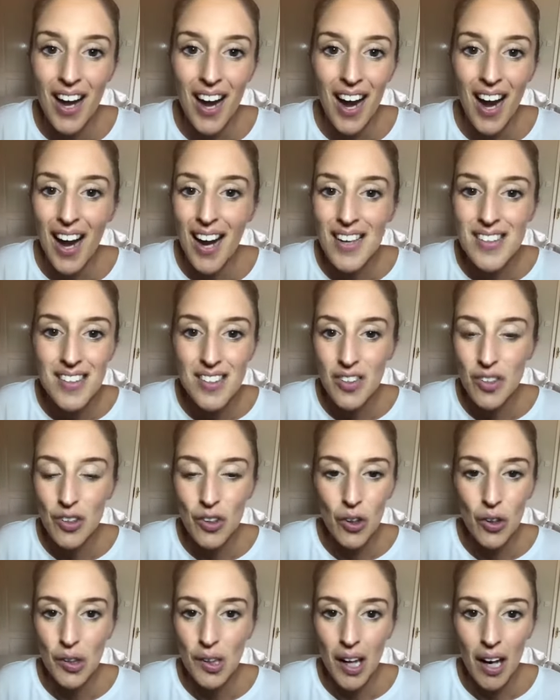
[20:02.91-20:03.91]
I didn't
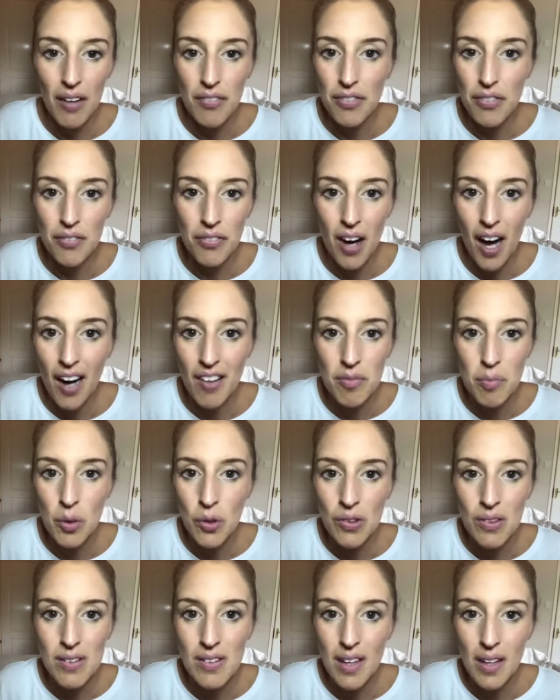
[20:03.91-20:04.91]
go live for 5
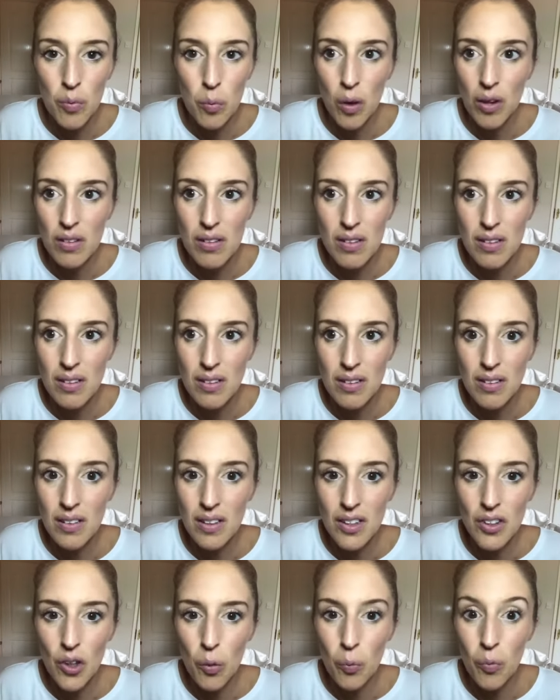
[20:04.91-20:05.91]
months. It wasn't, you
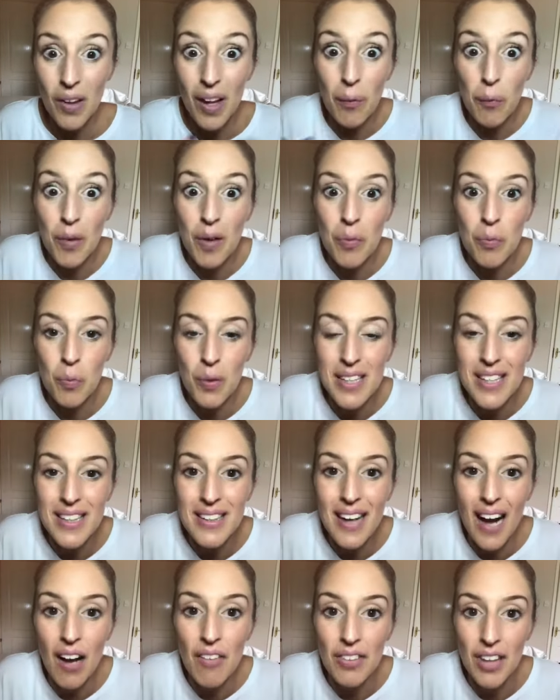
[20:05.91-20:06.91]
know, what we
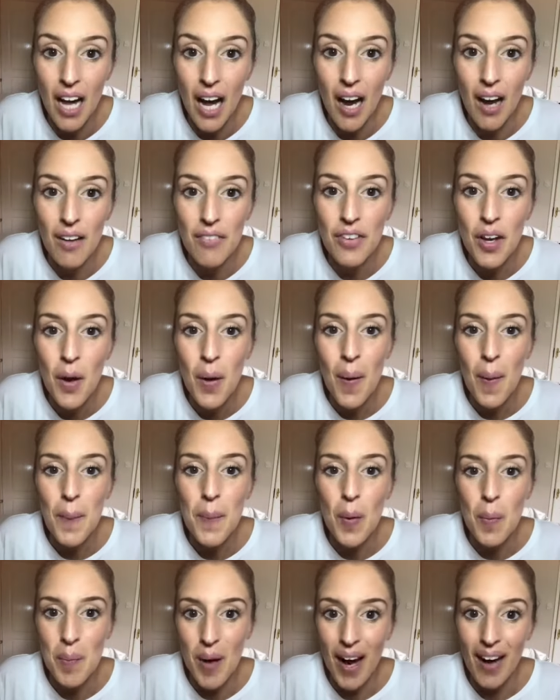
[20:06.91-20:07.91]
didn't have live,
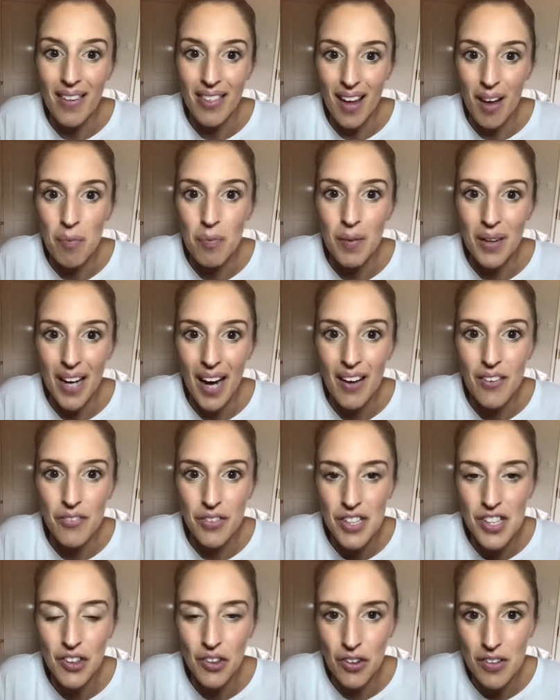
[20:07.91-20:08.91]
but back then we had
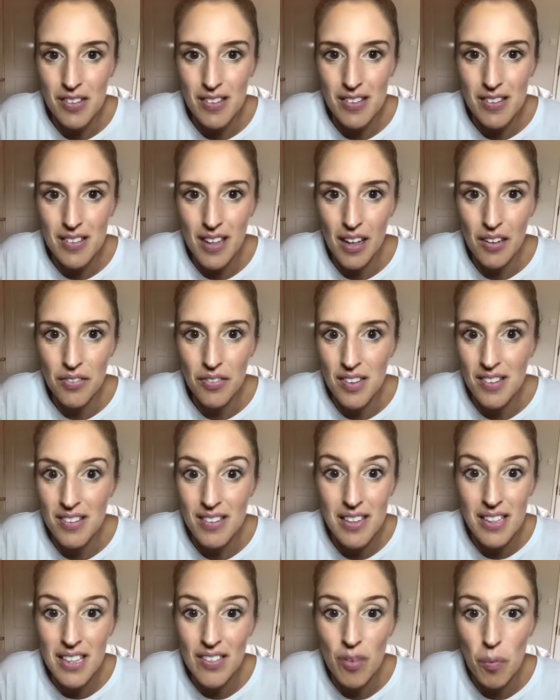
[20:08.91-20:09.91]
videos and selfies. I
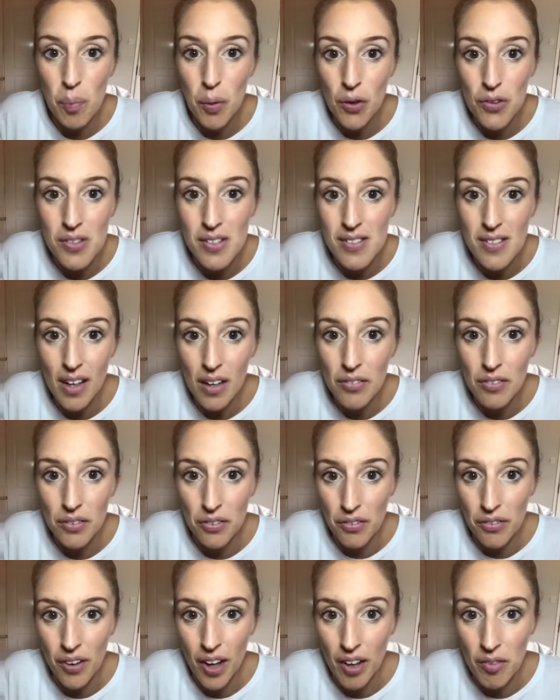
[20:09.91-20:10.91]
didn't even post a selfie
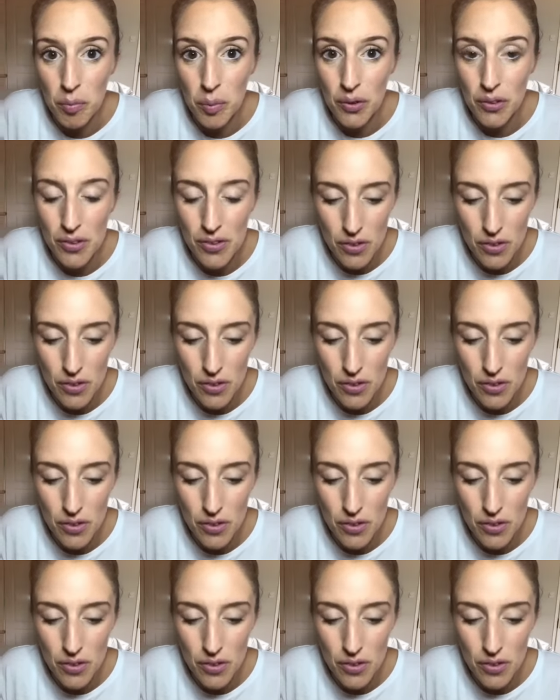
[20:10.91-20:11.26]
for 5 months.